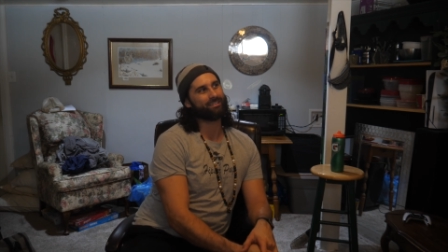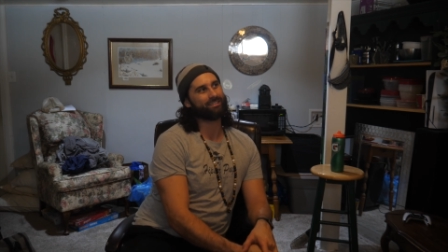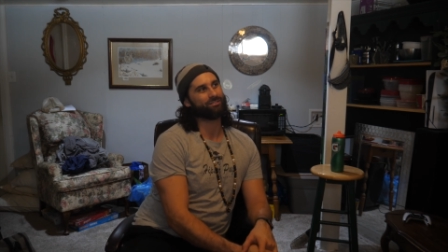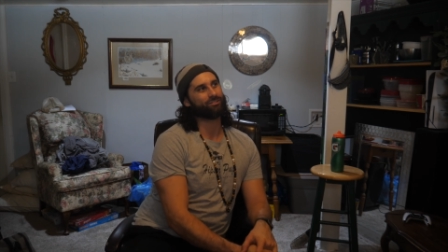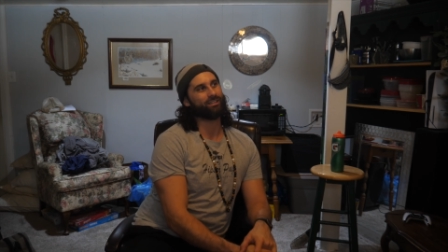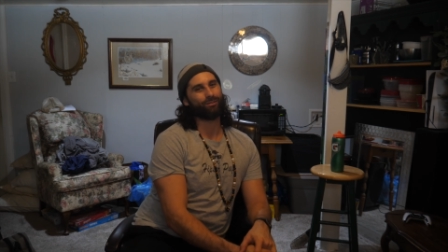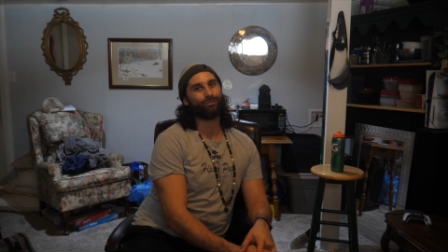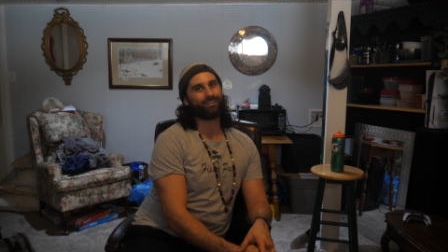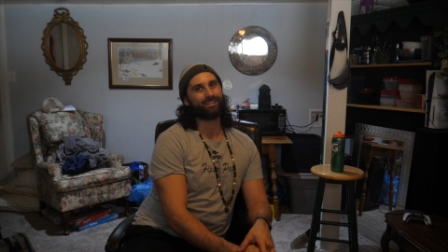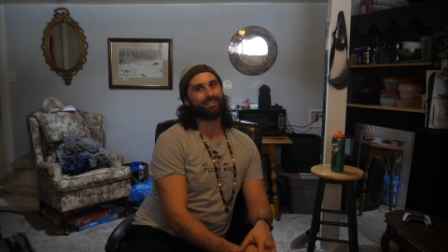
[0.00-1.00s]
it's really
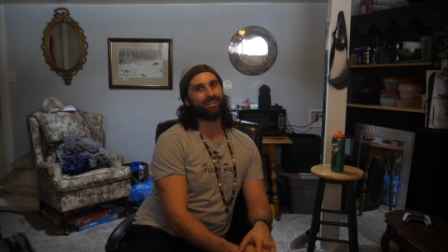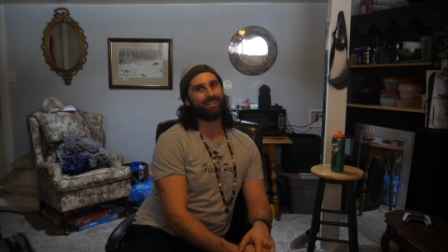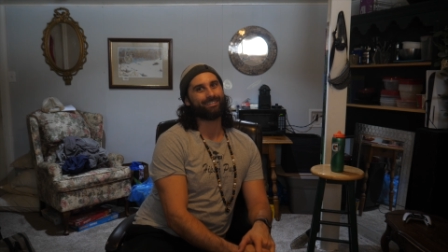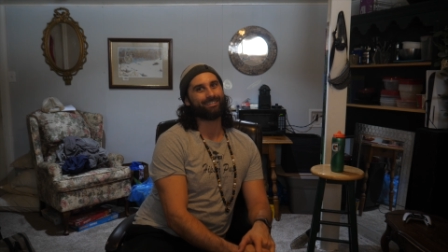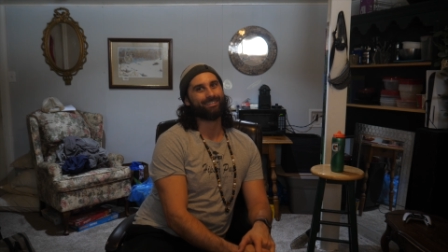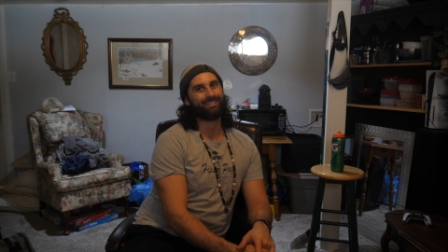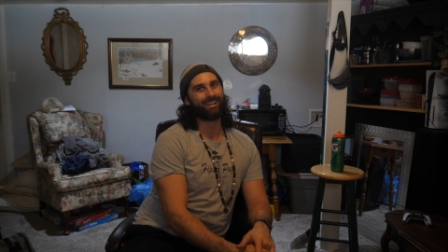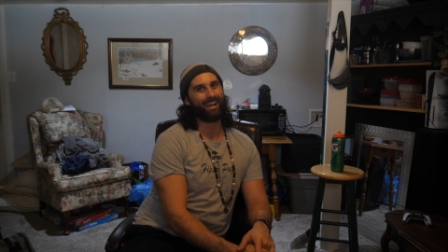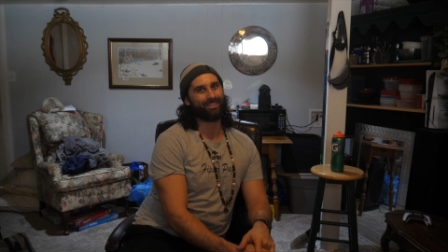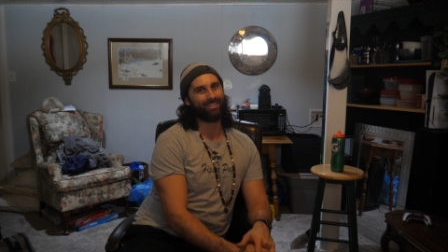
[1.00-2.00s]
working, kid. You're
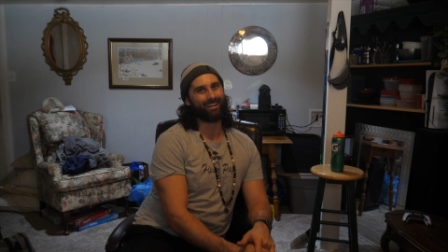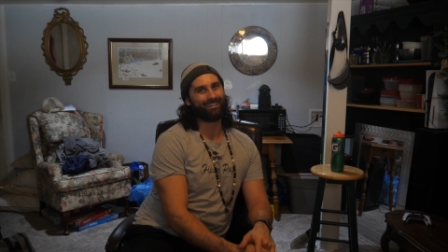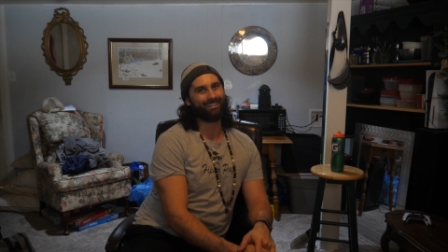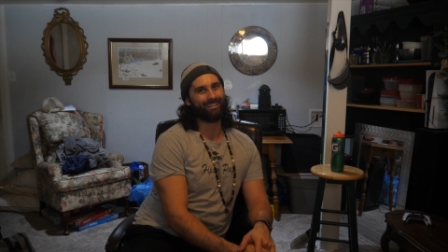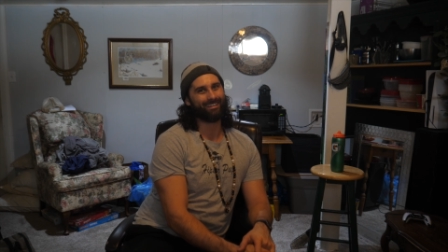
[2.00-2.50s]
getting there.